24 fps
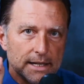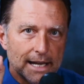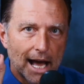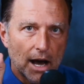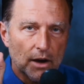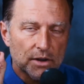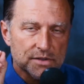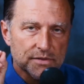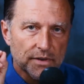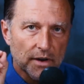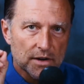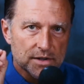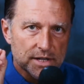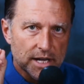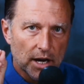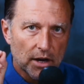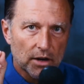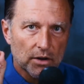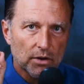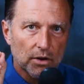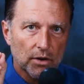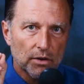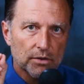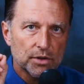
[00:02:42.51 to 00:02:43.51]
Now, as far as
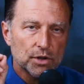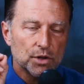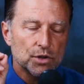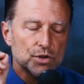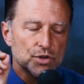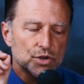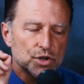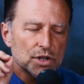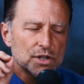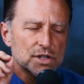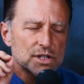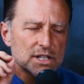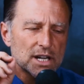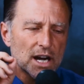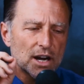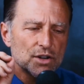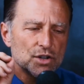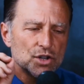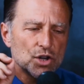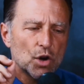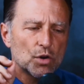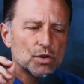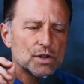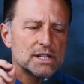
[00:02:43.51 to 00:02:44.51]
hair growth, you should start
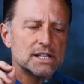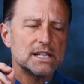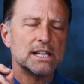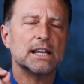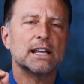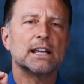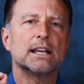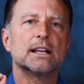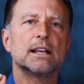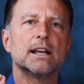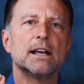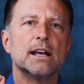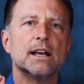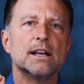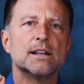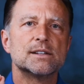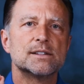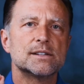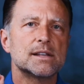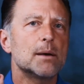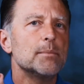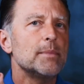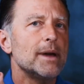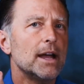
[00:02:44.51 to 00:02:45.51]
noticing
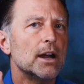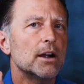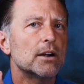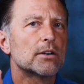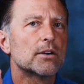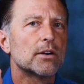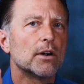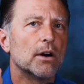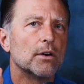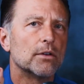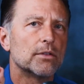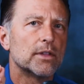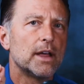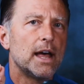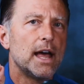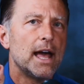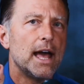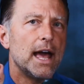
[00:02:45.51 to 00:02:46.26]
some hair growth